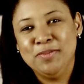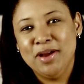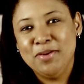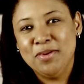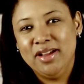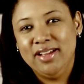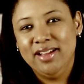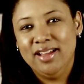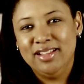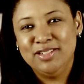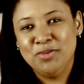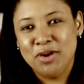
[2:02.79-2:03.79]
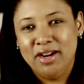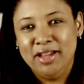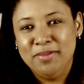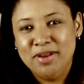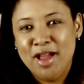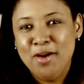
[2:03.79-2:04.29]
my way uh, to where I
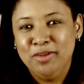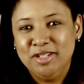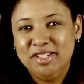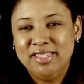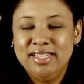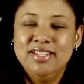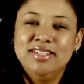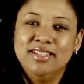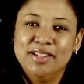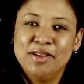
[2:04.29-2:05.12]
am now, which is teaching in